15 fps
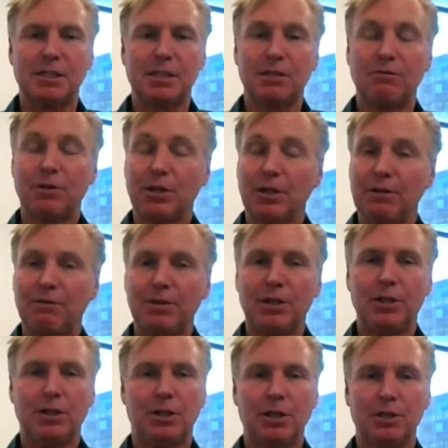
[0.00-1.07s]
And it's very,
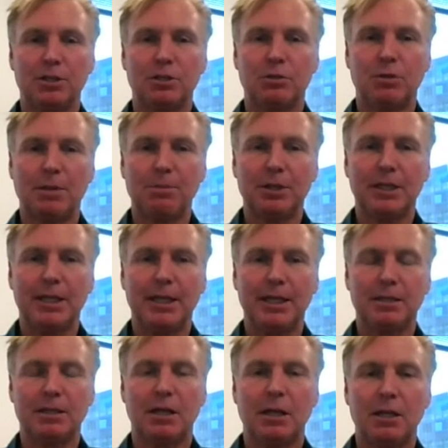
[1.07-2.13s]
very hard to
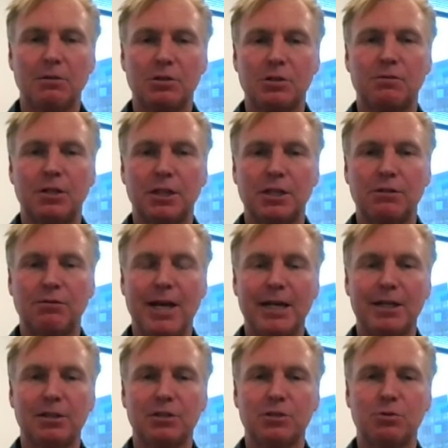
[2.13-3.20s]
replicate all of those various
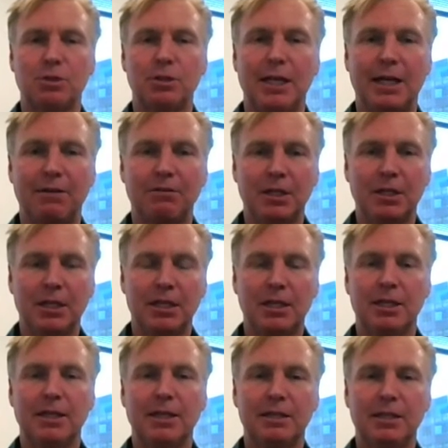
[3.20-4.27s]
factors where you have
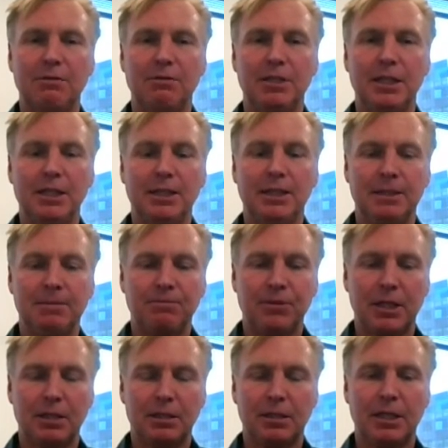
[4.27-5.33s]
connectivity,
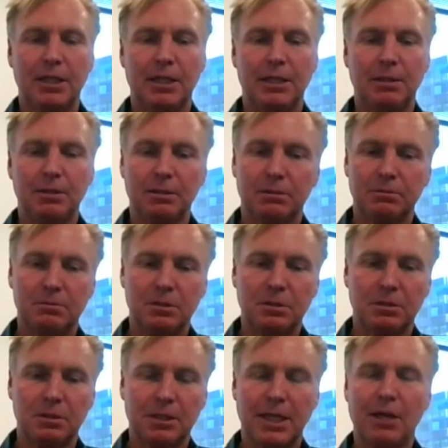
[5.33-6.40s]

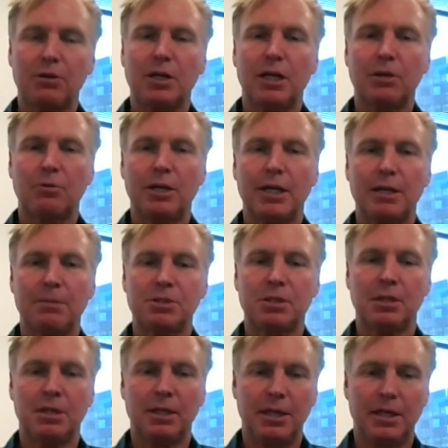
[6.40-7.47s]
cloud on-ramps,
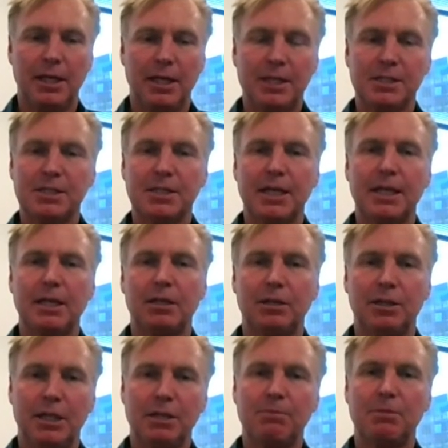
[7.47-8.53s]
and
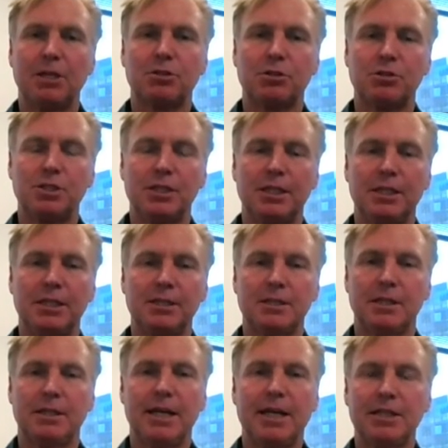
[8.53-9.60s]
scale in metro cities.
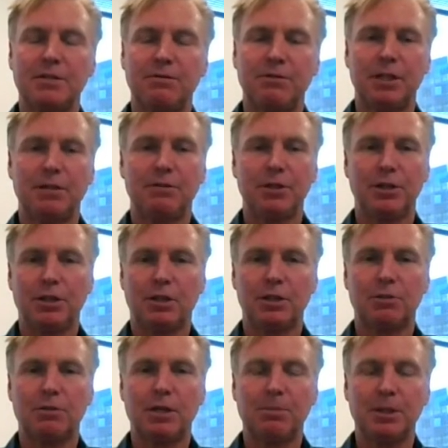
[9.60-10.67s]
That is very, very hard
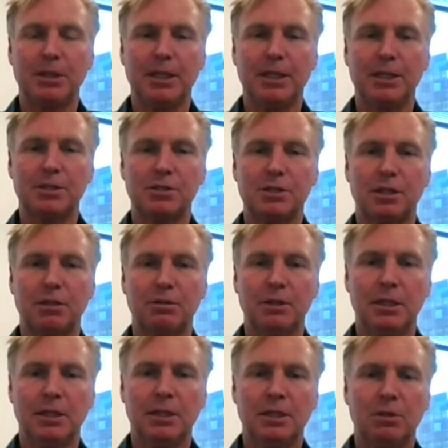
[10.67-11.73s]
to replicate. So
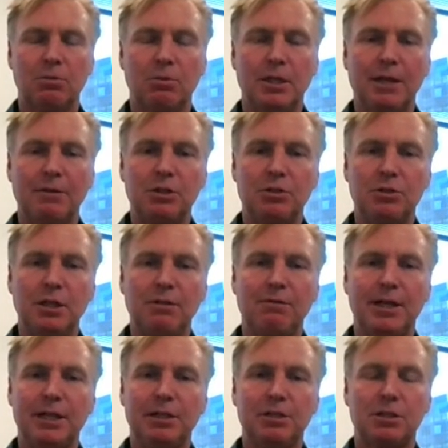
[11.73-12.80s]
we have a unique
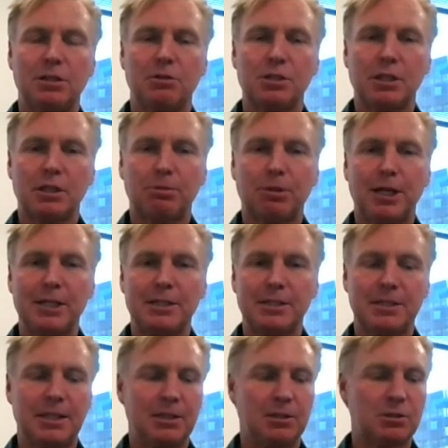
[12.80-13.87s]
value to those
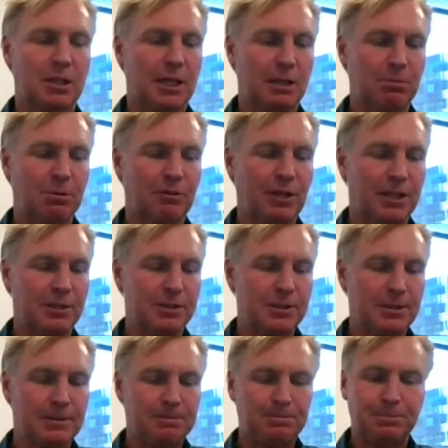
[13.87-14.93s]
enterprises and those cloud providers
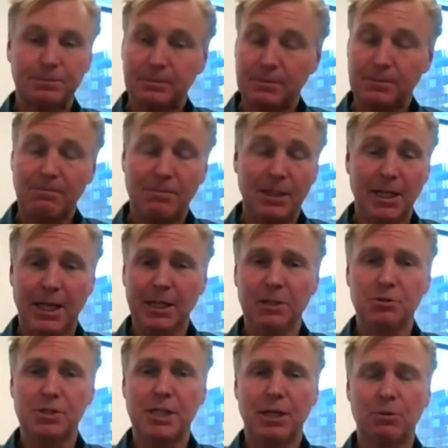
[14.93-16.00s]
and
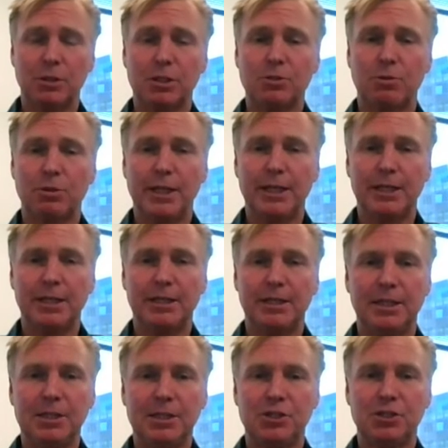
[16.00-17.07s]
those networks where they
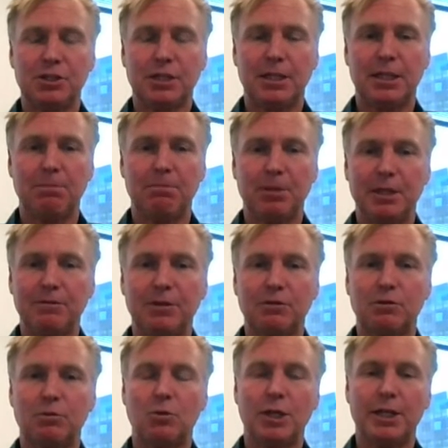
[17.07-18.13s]
can each benefit
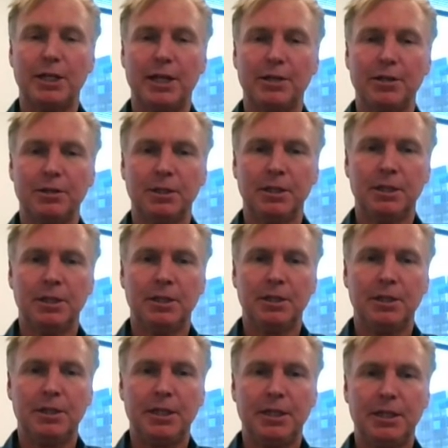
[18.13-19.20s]
from one another
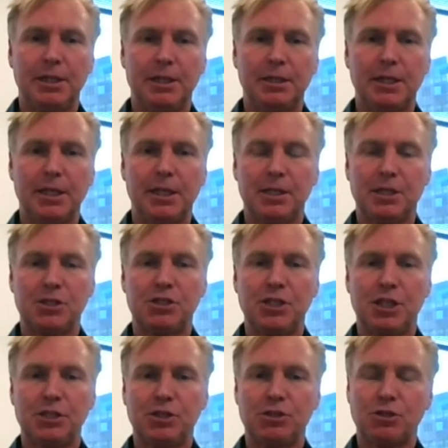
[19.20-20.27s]
and
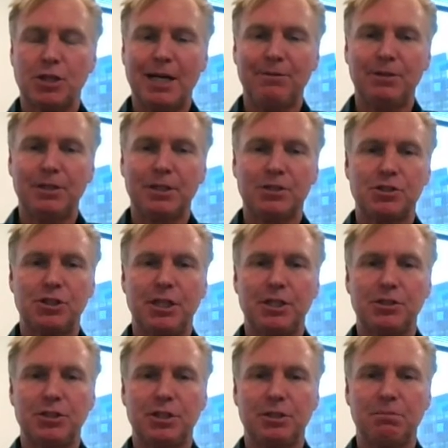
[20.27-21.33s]
exchanging traffic,
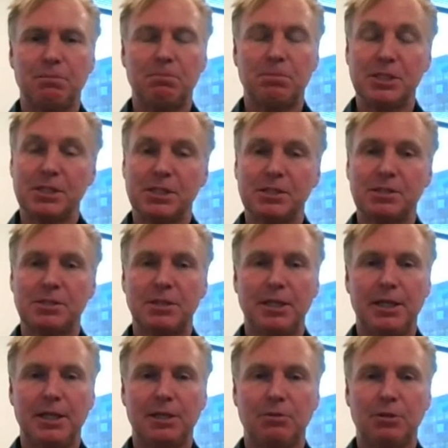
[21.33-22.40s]
exchanging business,
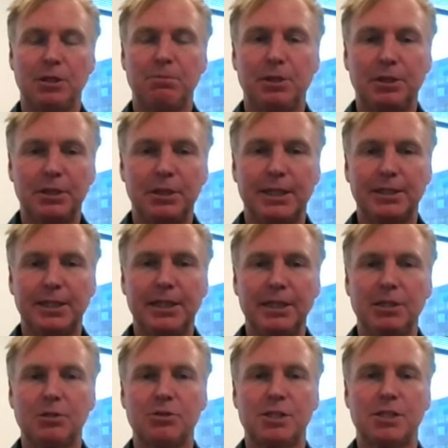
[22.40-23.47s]
and really building out that
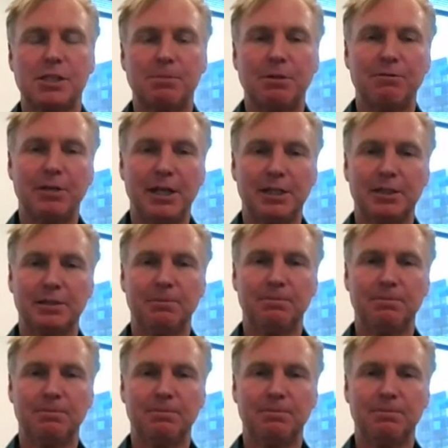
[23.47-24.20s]
ecosystem effect.